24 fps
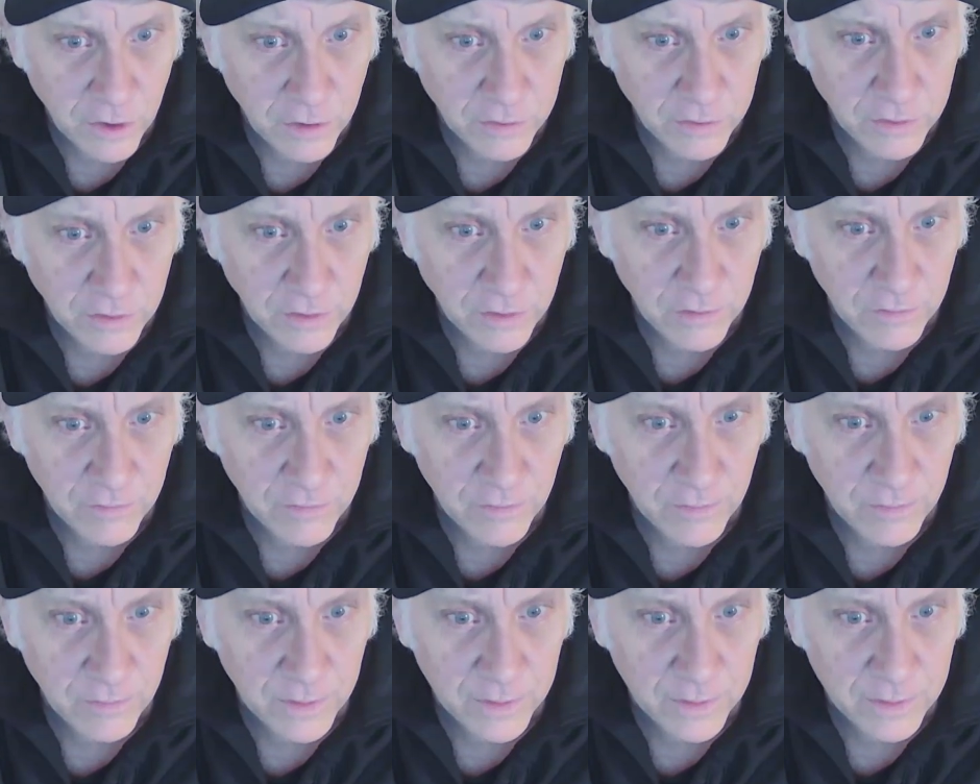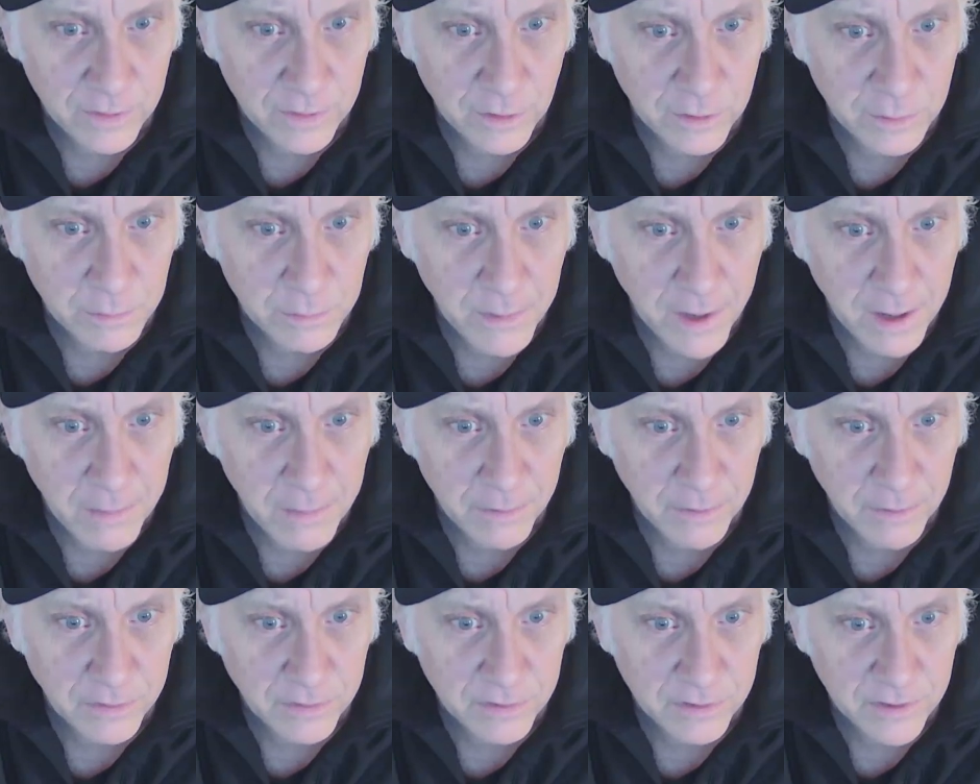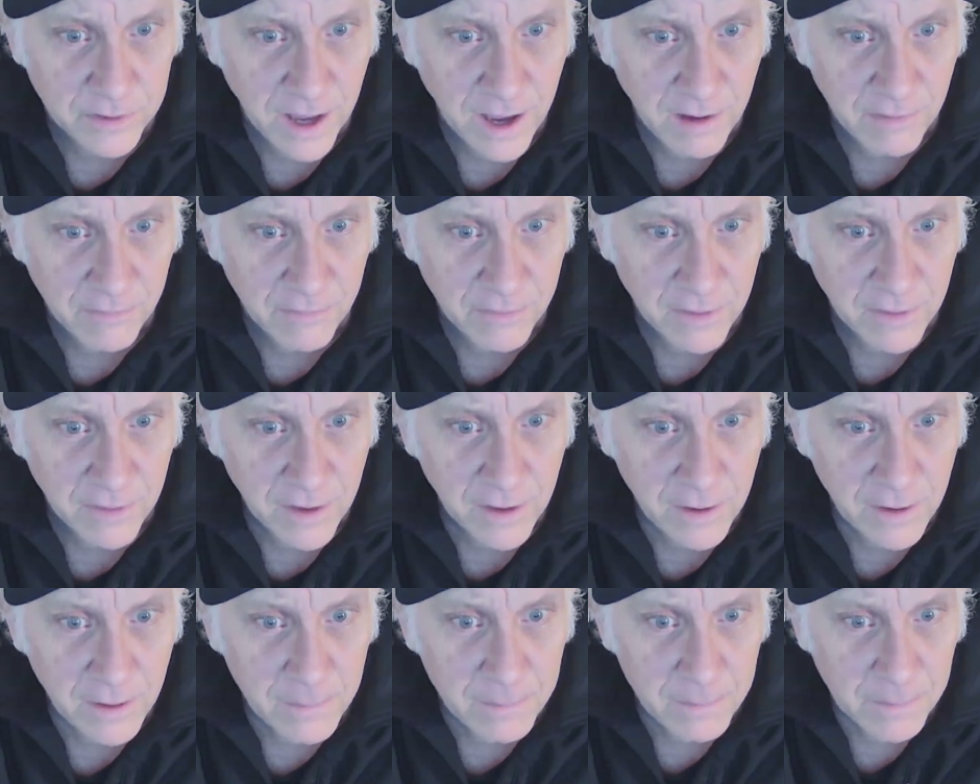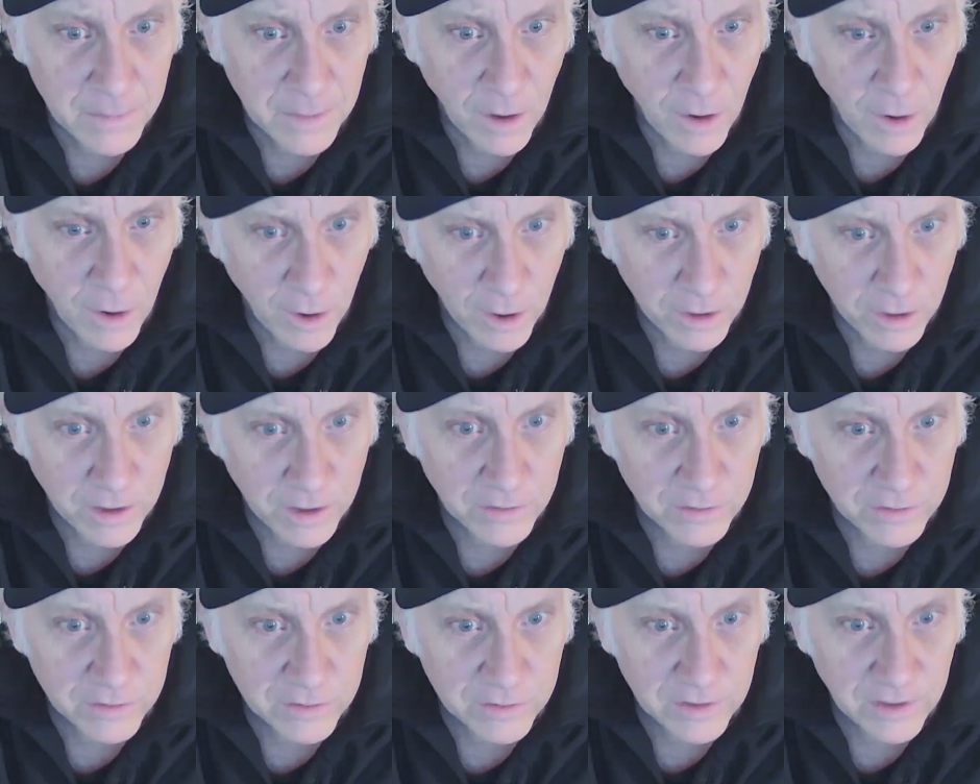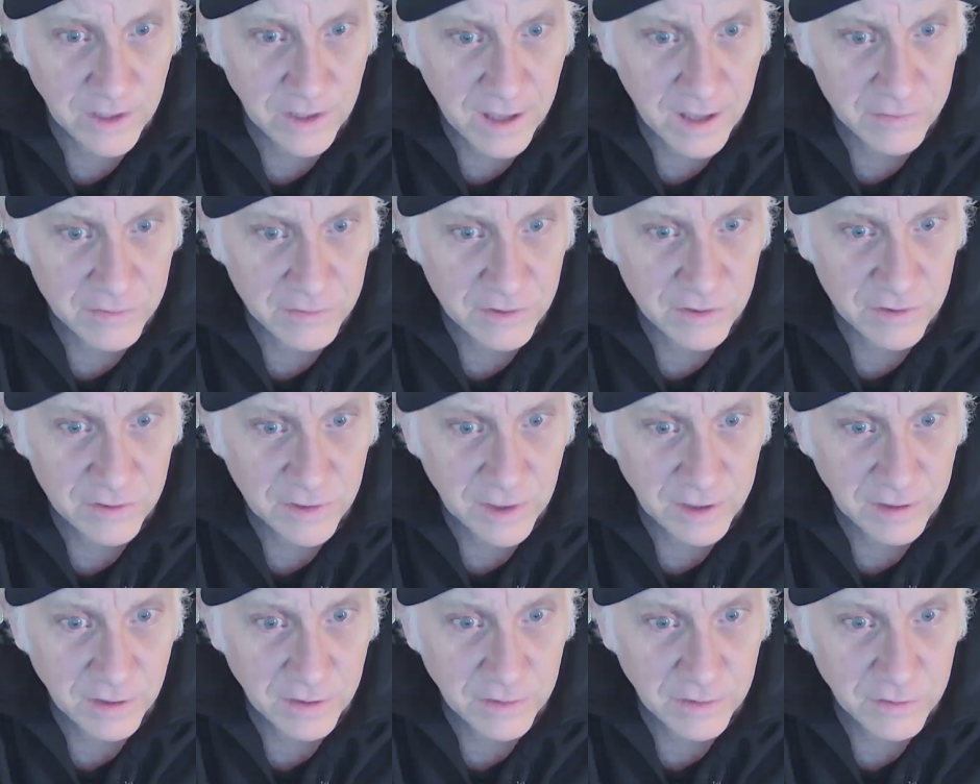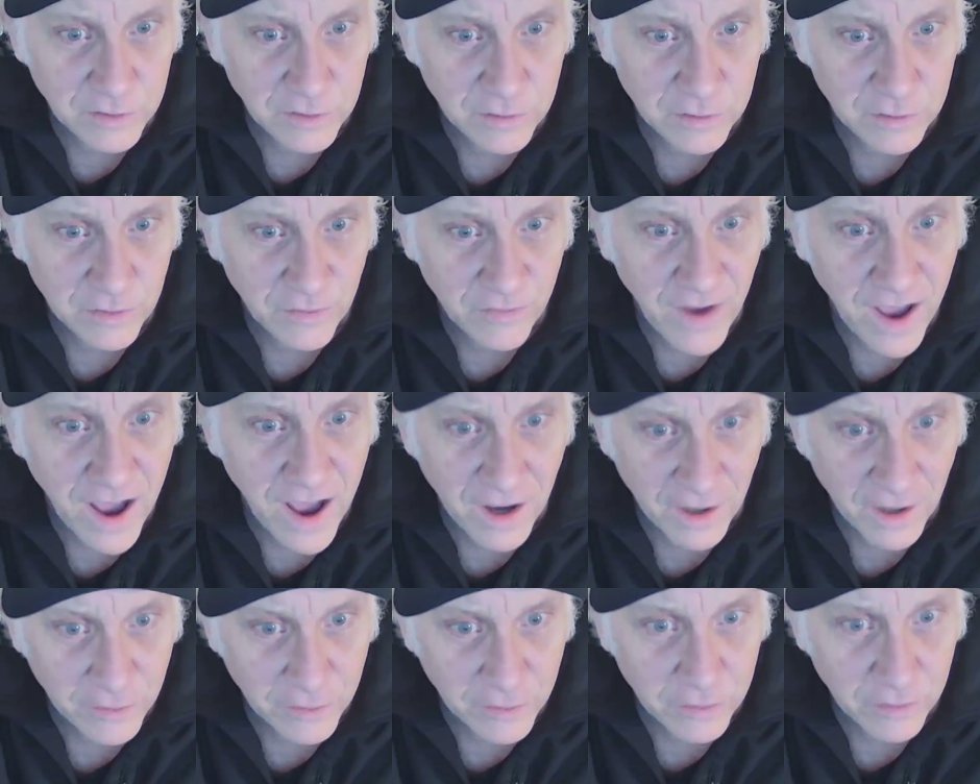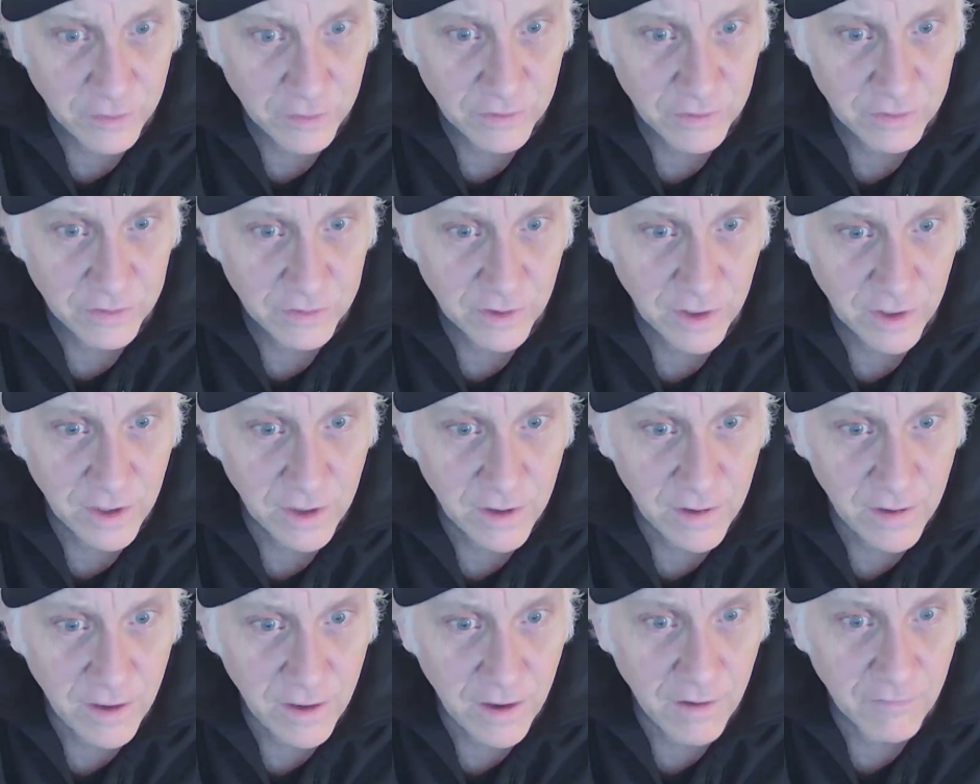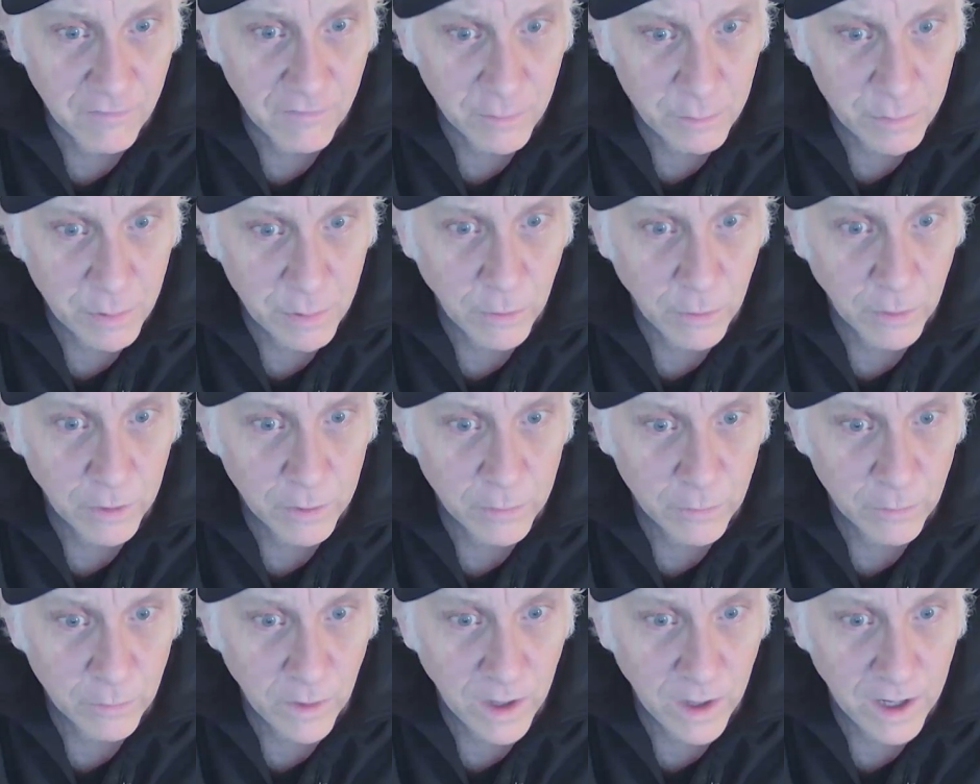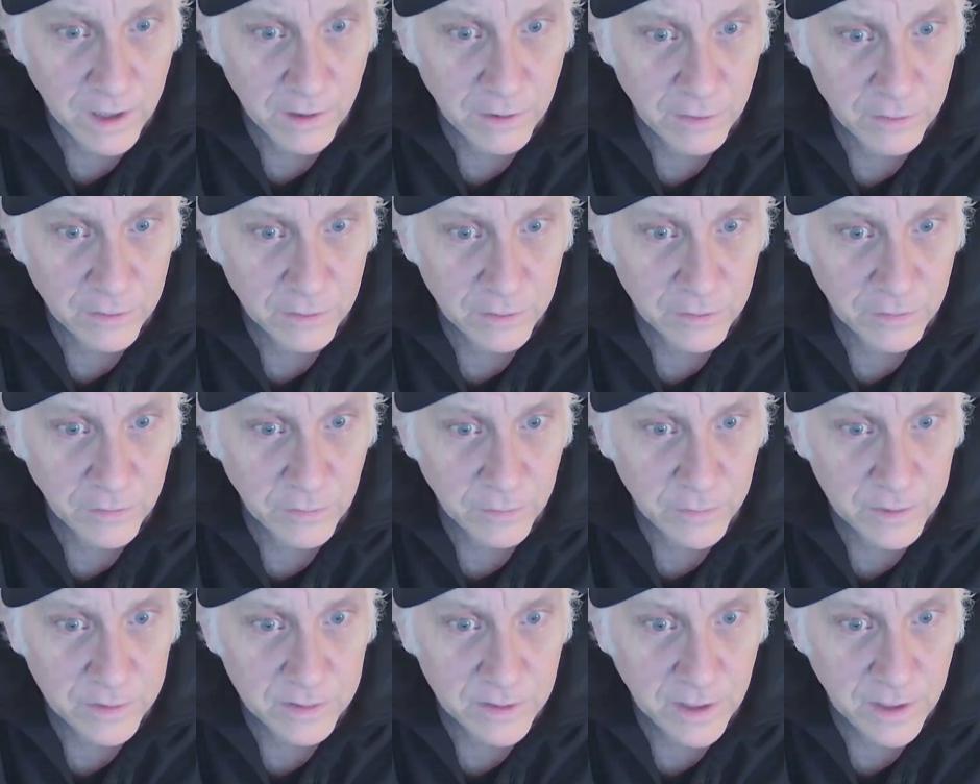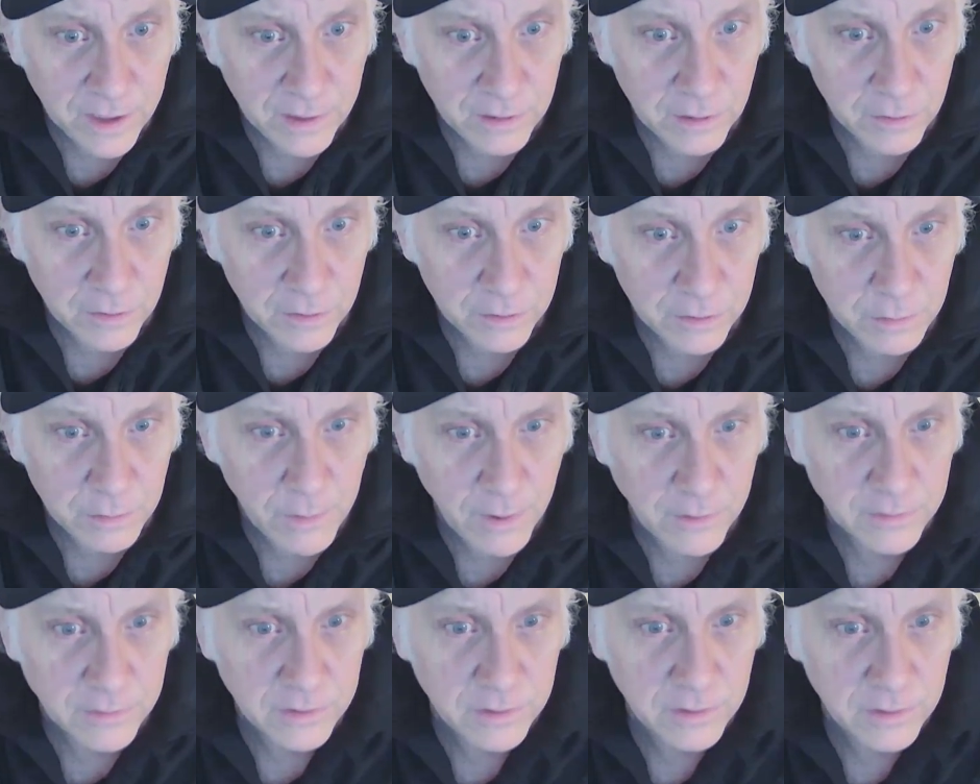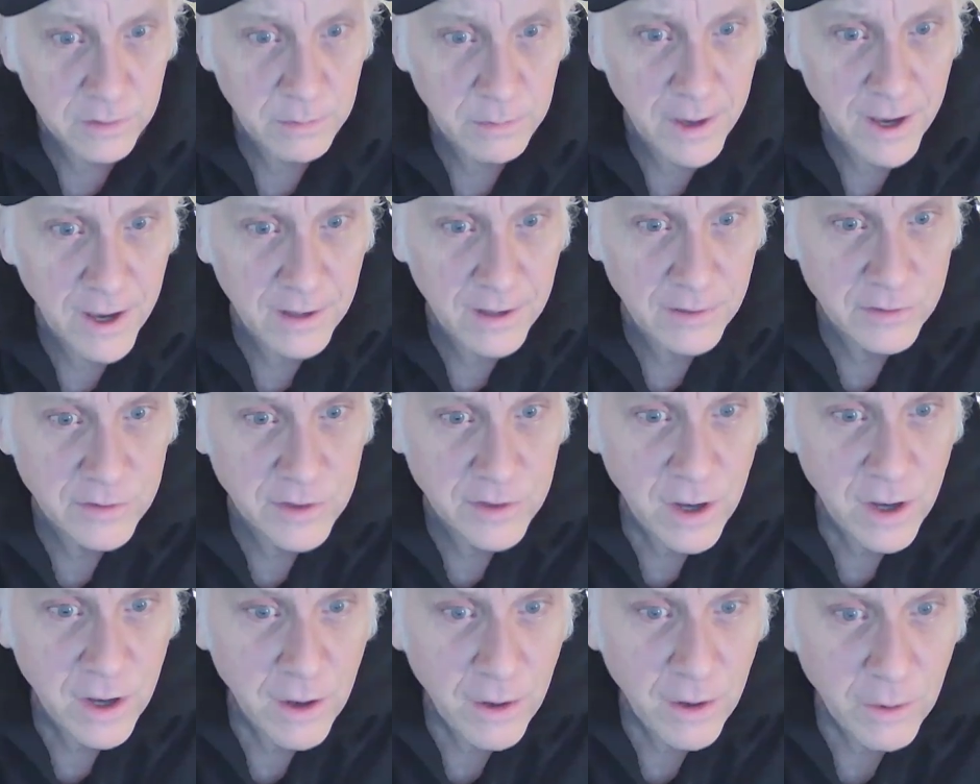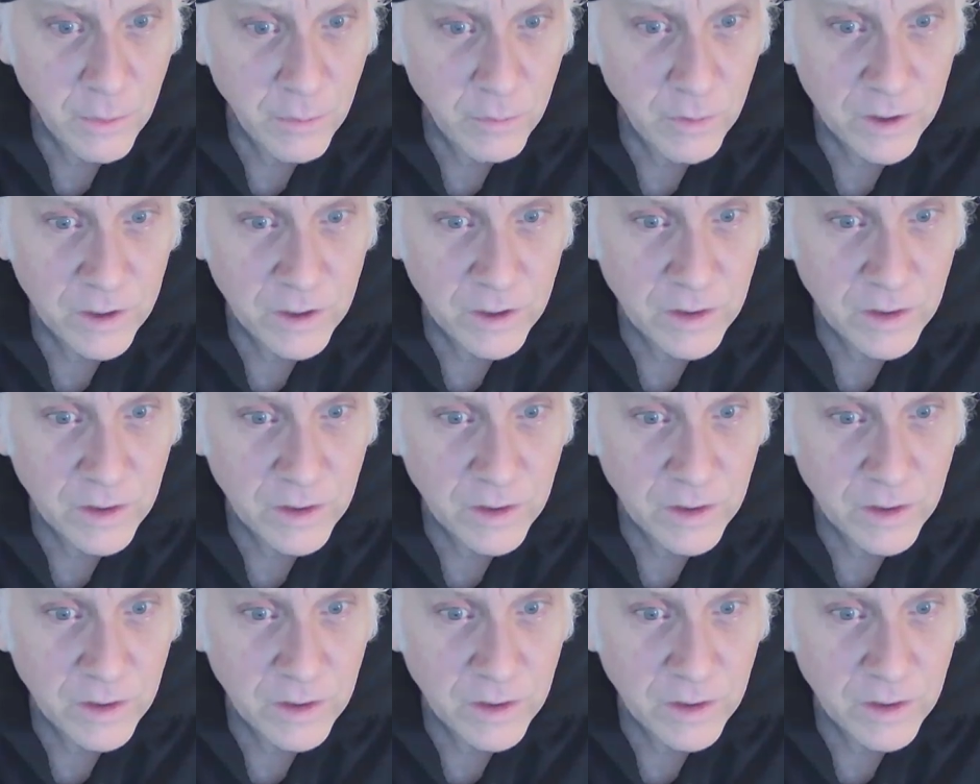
cartoon from the newspaper staff artist has the signatures of hundreds of important writers from the St. Louis Post-Dispatch.